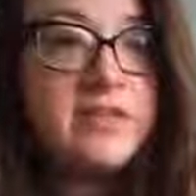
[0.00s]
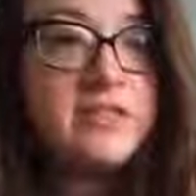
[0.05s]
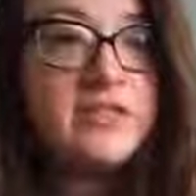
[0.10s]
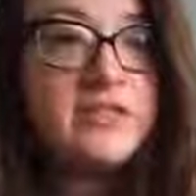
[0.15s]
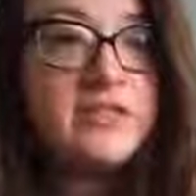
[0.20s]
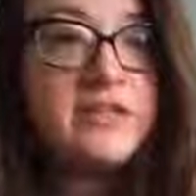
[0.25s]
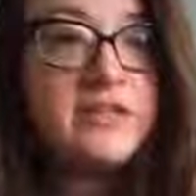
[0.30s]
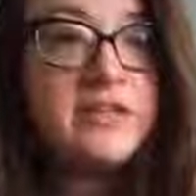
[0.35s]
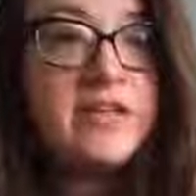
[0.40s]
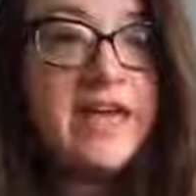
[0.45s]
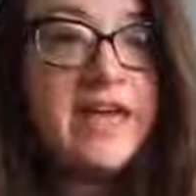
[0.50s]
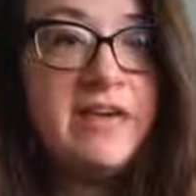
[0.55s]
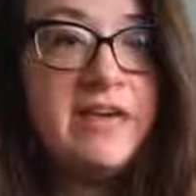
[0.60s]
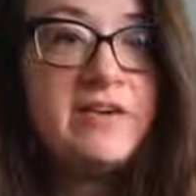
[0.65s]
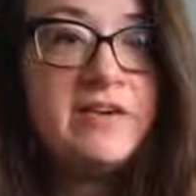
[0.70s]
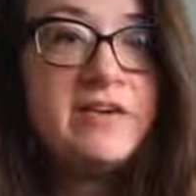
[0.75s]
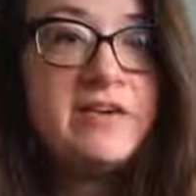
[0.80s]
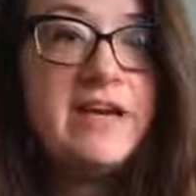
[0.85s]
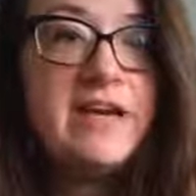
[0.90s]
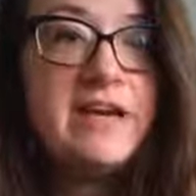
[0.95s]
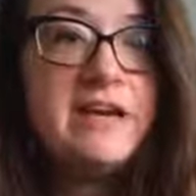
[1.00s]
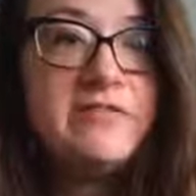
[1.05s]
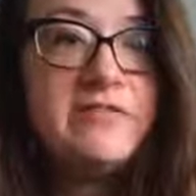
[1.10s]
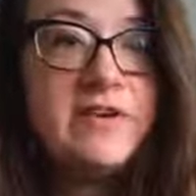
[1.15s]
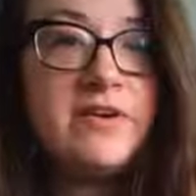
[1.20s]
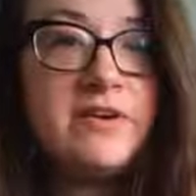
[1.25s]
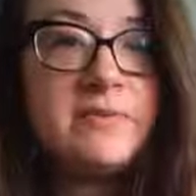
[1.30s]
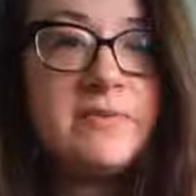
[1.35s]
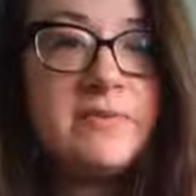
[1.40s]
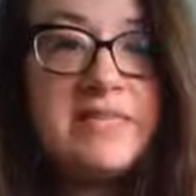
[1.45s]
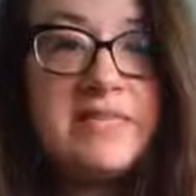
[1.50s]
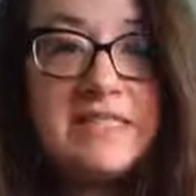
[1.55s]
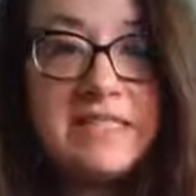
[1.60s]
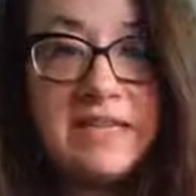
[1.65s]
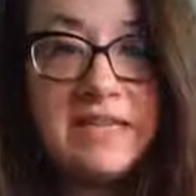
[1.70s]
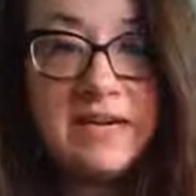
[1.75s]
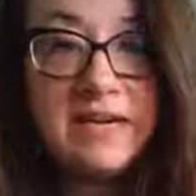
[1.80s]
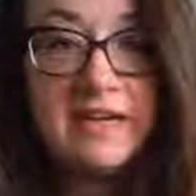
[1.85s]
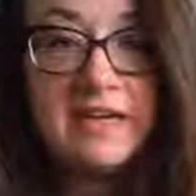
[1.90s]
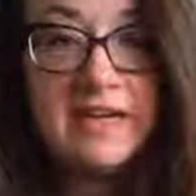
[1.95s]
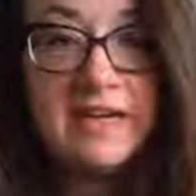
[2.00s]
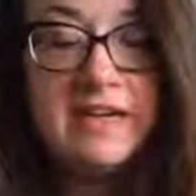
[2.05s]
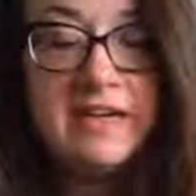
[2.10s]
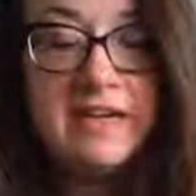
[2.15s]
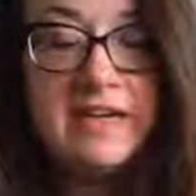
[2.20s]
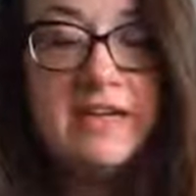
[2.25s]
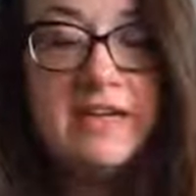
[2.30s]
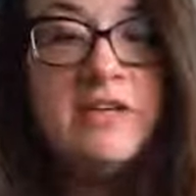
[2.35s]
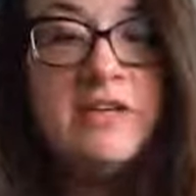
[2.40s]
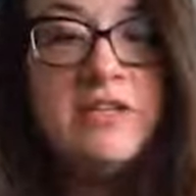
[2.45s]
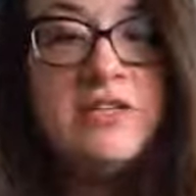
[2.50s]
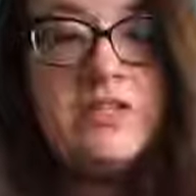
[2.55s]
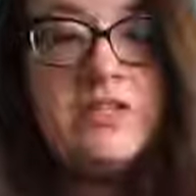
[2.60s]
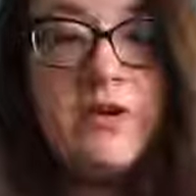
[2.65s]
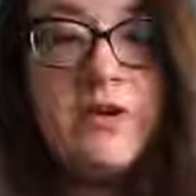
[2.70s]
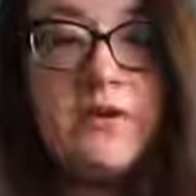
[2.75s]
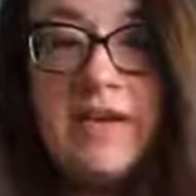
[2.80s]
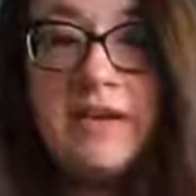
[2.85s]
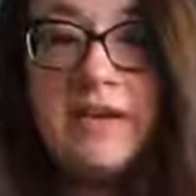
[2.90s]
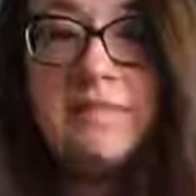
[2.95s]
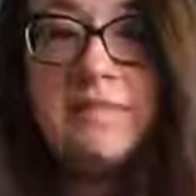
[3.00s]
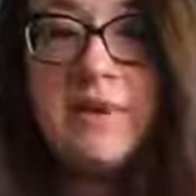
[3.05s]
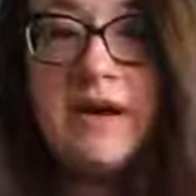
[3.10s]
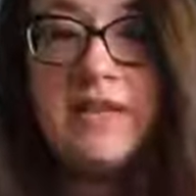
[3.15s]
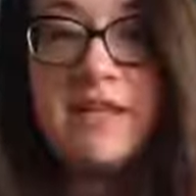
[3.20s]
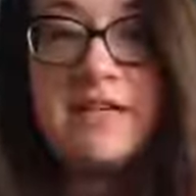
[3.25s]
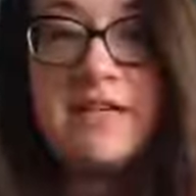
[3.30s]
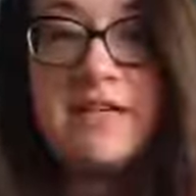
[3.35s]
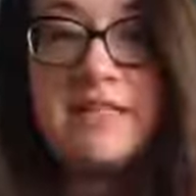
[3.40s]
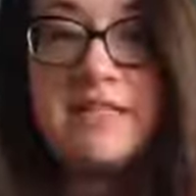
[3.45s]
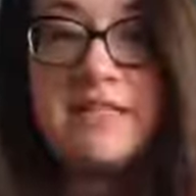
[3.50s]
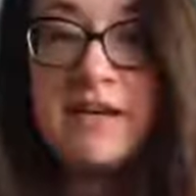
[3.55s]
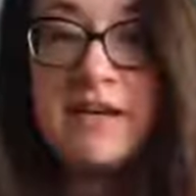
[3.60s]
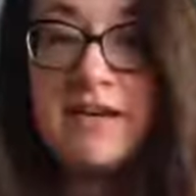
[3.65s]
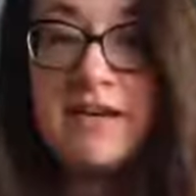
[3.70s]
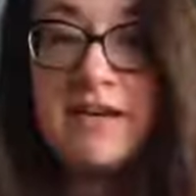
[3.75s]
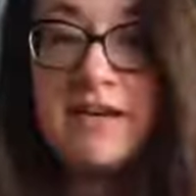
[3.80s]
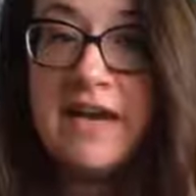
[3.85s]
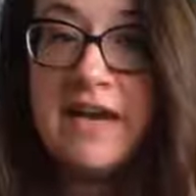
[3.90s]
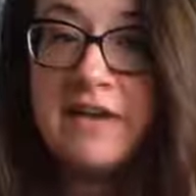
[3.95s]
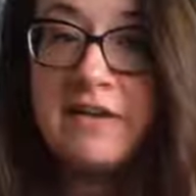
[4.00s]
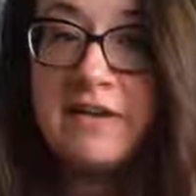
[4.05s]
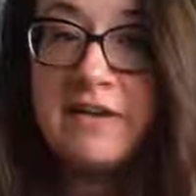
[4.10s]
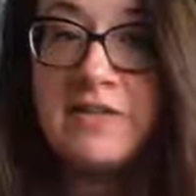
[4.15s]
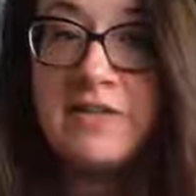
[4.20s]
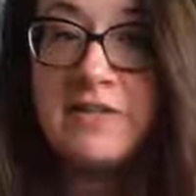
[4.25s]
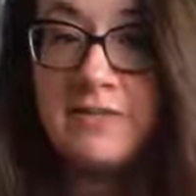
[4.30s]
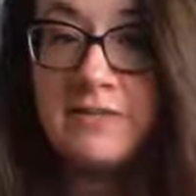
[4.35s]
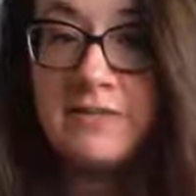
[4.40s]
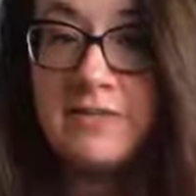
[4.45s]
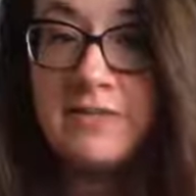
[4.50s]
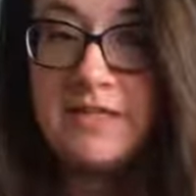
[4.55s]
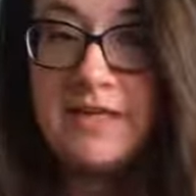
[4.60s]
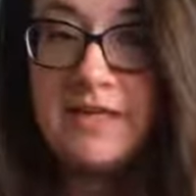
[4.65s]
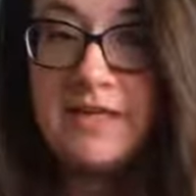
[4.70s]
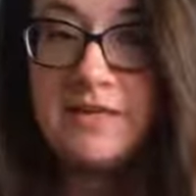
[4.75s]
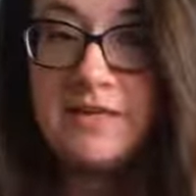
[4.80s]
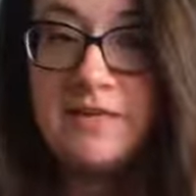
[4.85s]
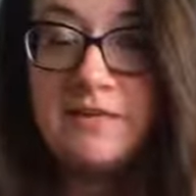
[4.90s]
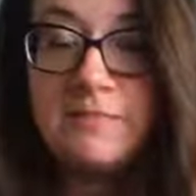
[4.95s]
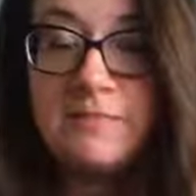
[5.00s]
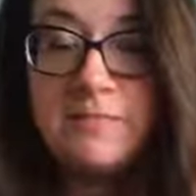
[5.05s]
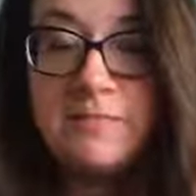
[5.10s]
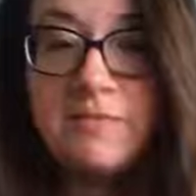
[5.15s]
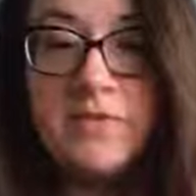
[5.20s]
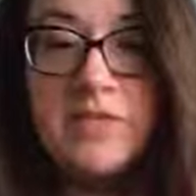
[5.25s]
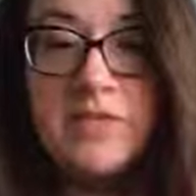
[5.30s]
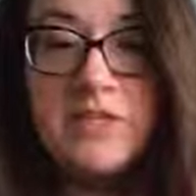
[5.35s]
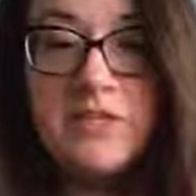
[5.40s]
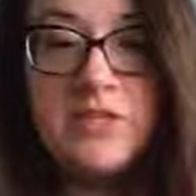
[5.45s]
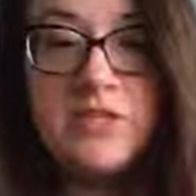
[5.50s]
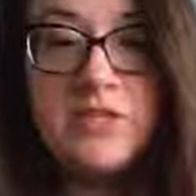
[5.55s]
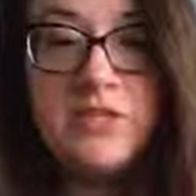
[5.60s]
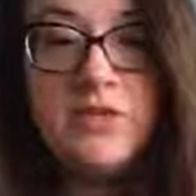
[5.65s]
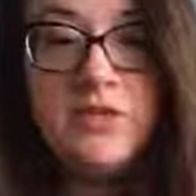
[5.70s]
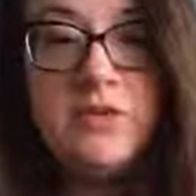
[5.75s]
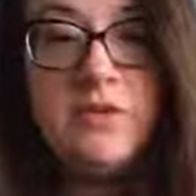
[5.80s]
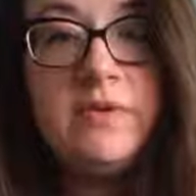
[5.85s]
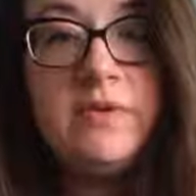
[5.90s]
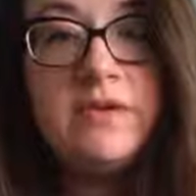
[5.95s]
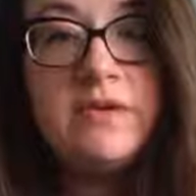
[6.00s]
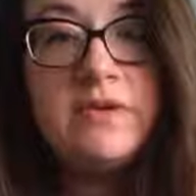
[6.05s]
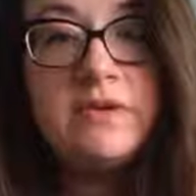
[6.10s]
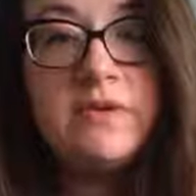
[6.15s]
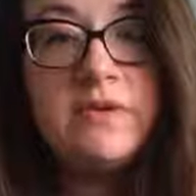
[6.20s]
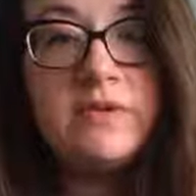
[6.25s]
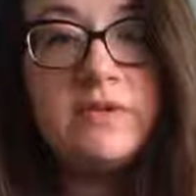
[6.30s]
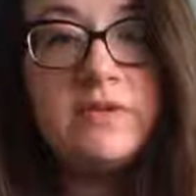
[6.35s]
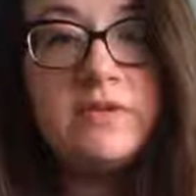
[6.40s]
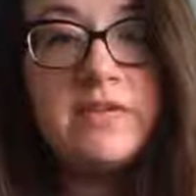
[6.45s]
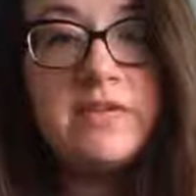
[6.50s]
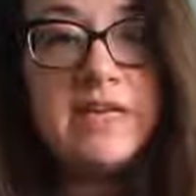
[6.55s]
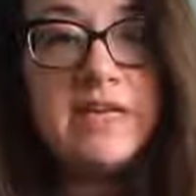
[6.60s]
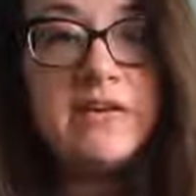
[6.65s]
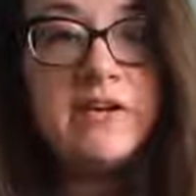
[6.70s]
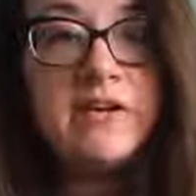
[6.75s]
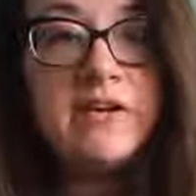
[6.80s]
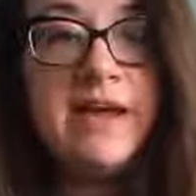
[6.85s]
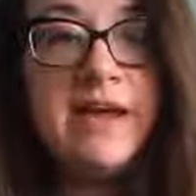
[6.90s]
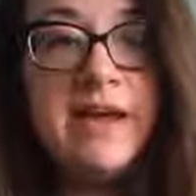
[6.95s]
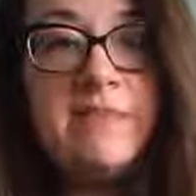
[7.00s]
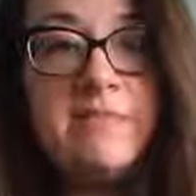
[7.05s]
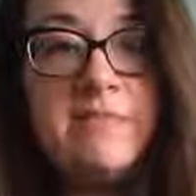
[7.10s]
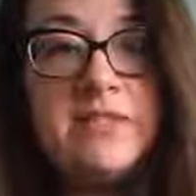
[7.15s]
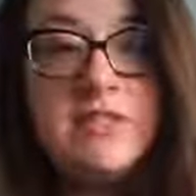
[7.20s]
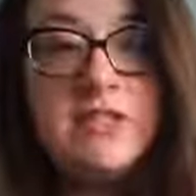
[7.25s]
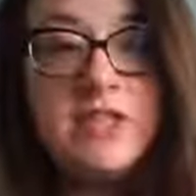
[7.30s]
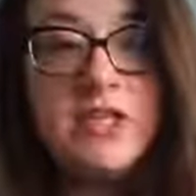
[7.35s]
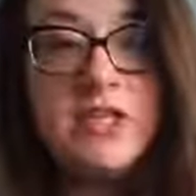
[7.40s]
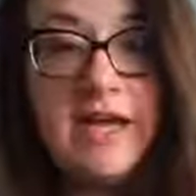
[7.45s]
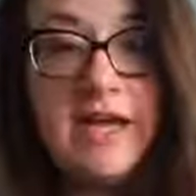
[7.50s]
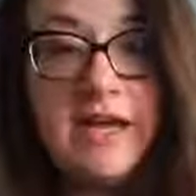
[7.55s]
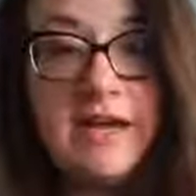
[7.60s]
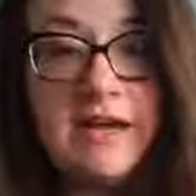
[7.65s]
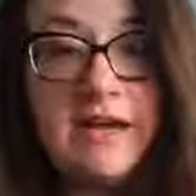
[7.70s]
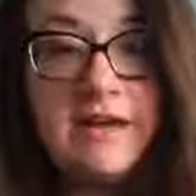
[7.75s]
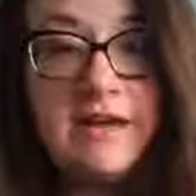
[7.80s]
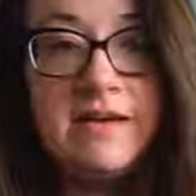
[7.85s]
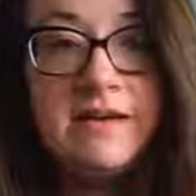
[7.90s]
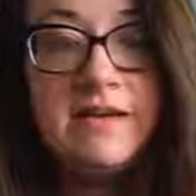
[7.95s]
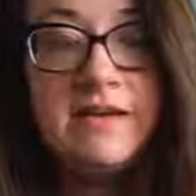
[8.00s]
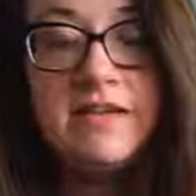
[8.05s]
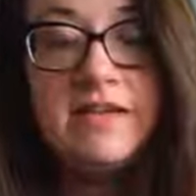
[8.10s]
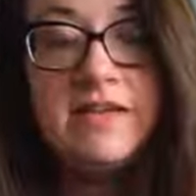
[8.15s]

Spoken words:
registered Airedale from Kentucky, donated by the Kentucky Kennel Association. She's 2 years old, and her name is Jane.